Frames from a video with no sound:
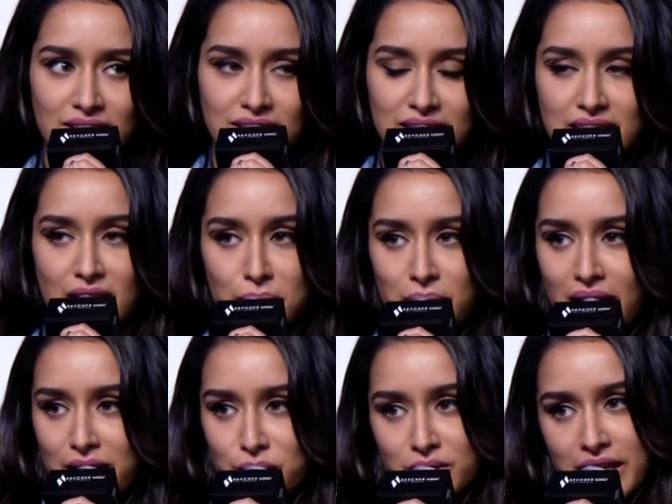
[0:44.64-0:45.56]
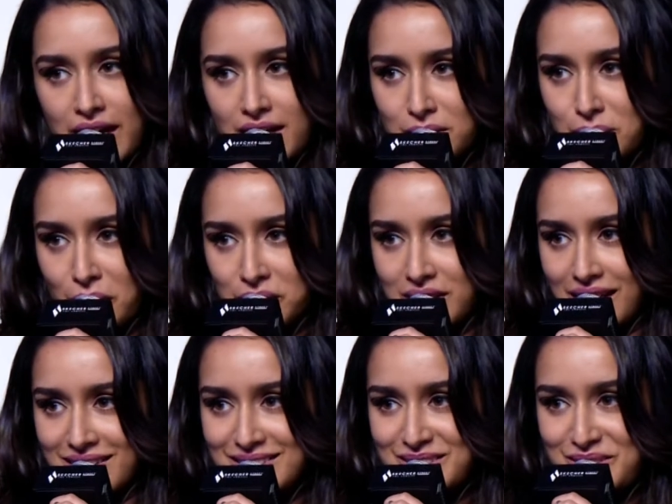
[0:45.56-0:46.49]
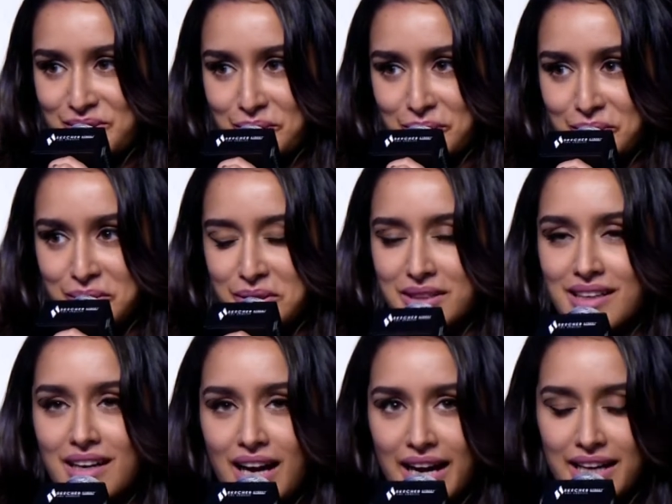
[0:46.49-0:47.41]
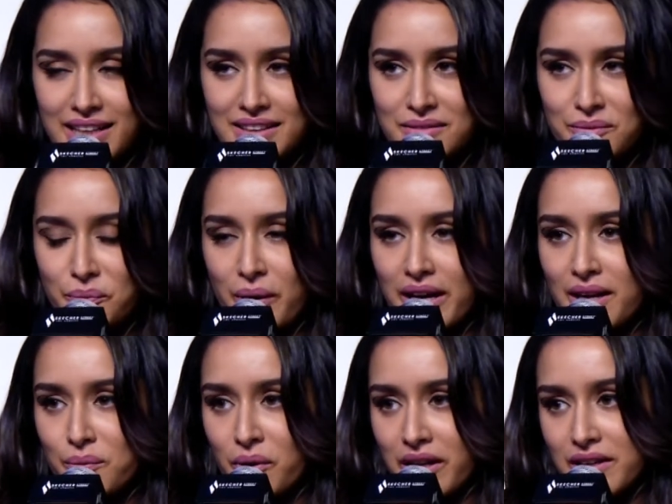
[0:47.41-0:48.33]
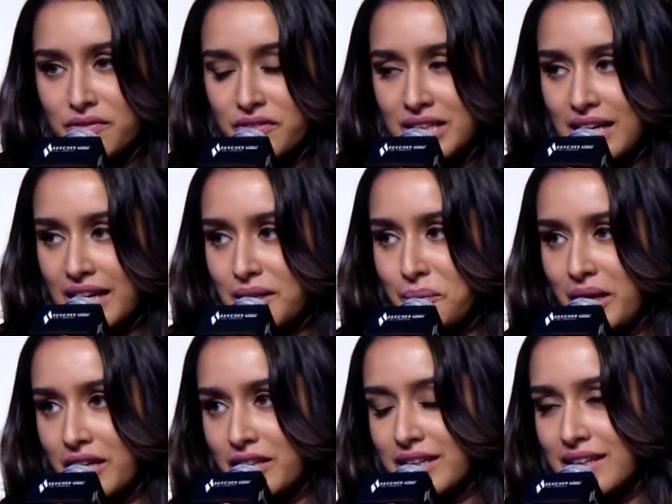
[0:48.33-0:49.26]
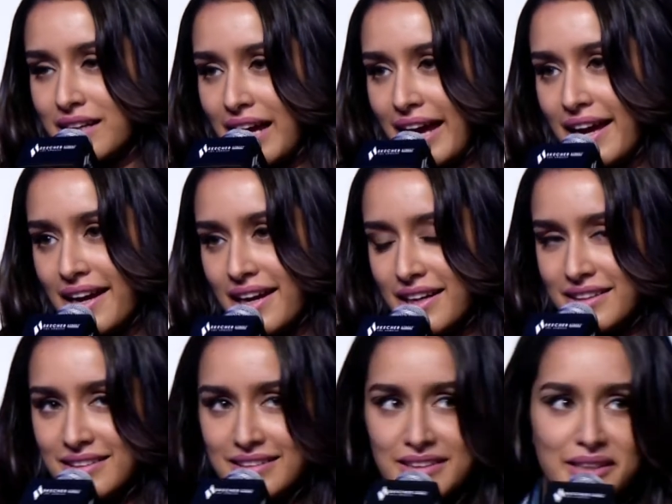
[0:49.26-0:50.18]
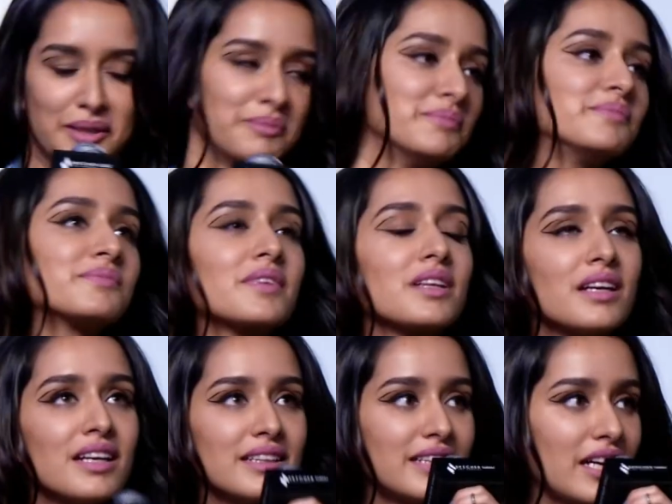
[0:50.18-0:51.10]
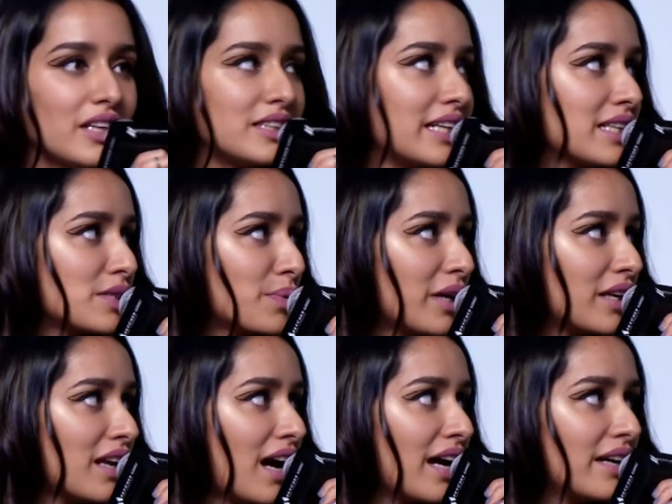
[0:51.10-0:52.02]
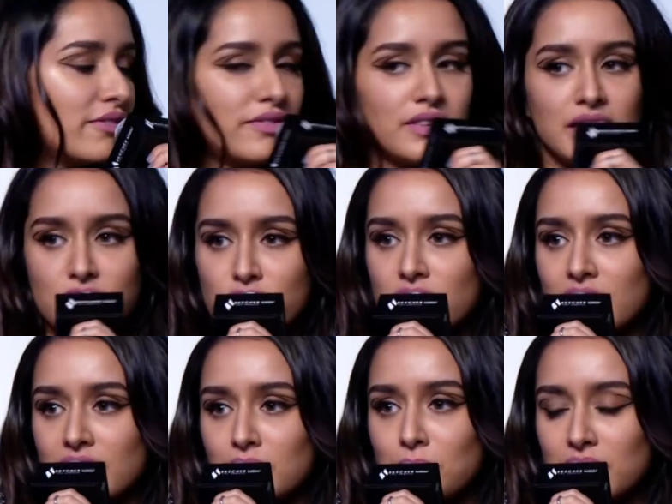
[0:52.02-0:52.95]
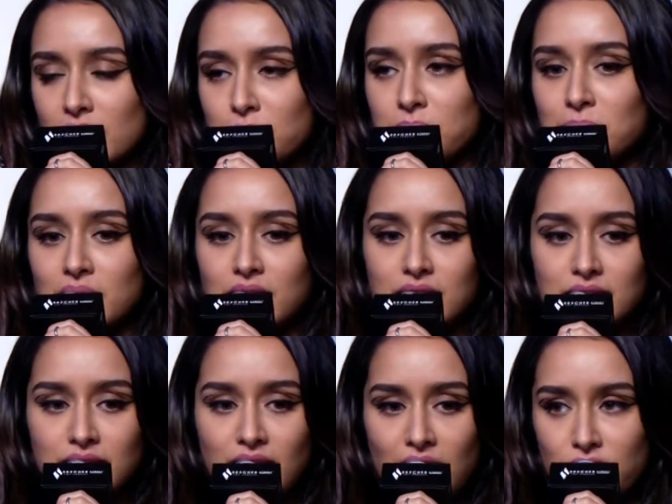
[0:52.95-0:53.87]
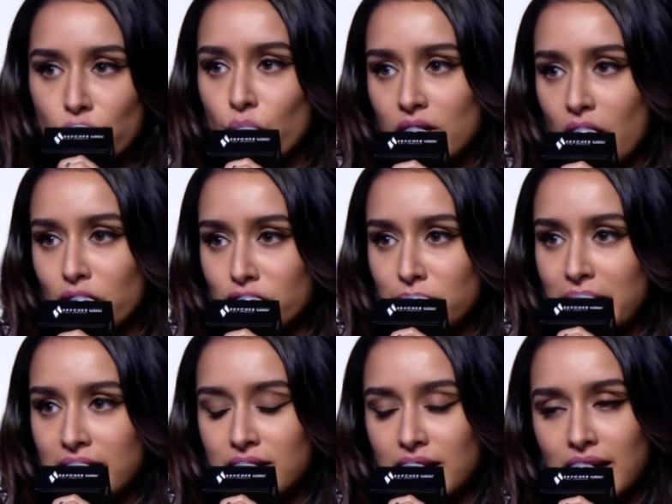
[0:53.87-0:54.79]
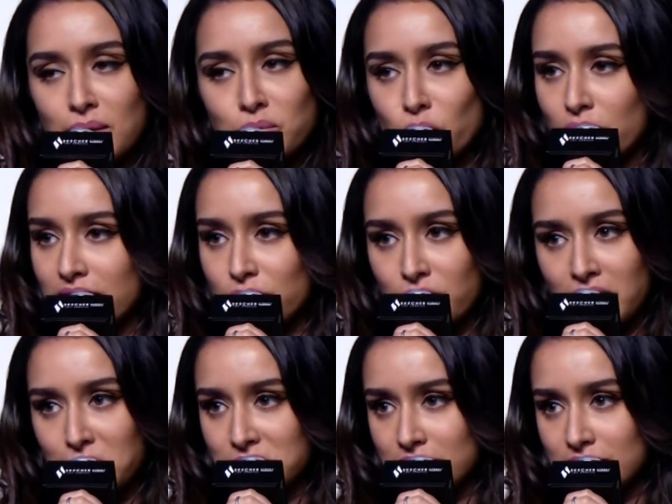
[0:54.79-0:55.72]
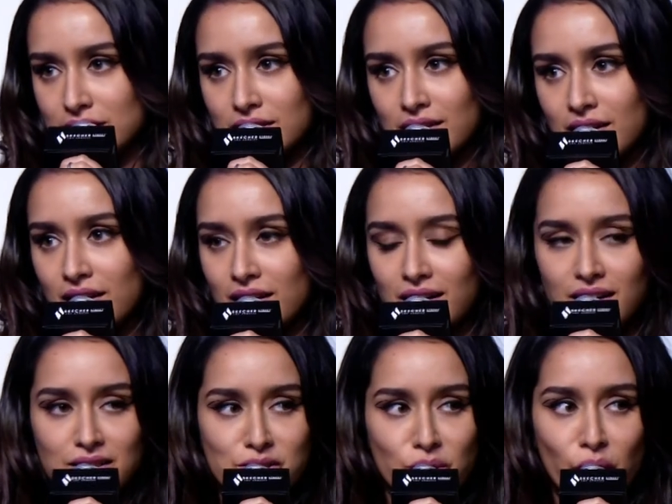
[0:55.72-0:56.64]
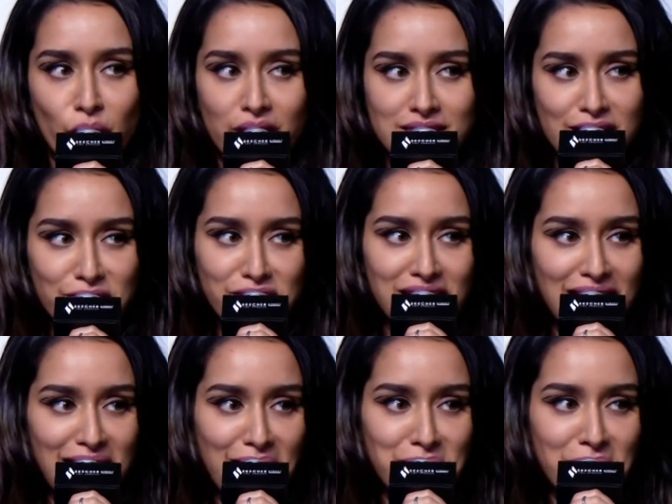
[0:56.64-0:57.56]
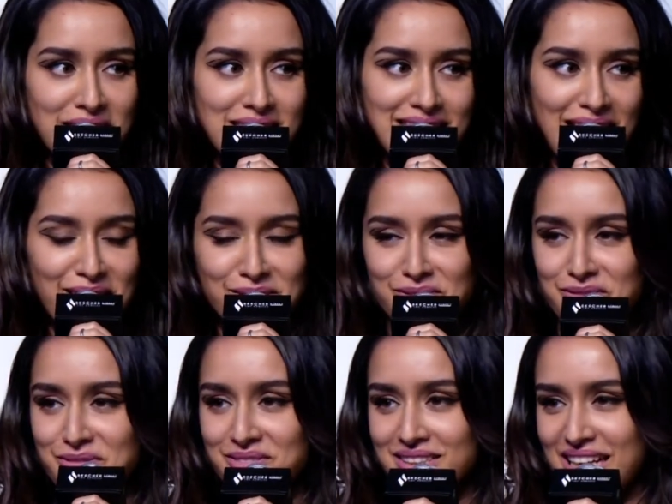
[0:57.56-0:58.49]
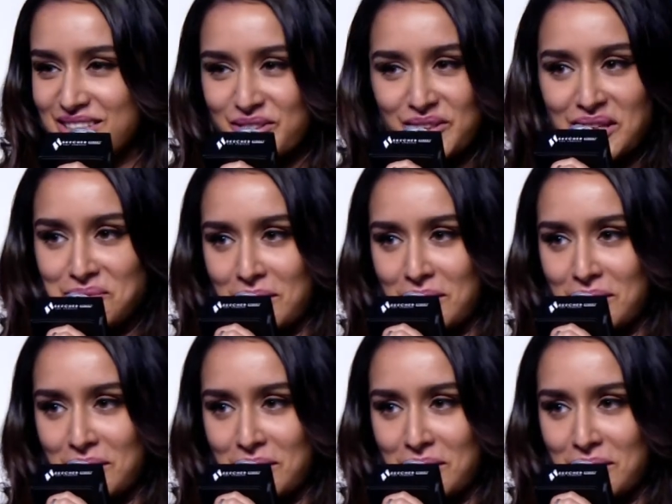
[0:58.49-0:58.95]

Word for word: Yeah, but I don't care about that. So, I wear what I feel like wearing, and um, there are days when I literally, matlab, uh, I've rolled out of bed and I'm totally okay with it. Uh, so long as I feel like I'm myself, that's all that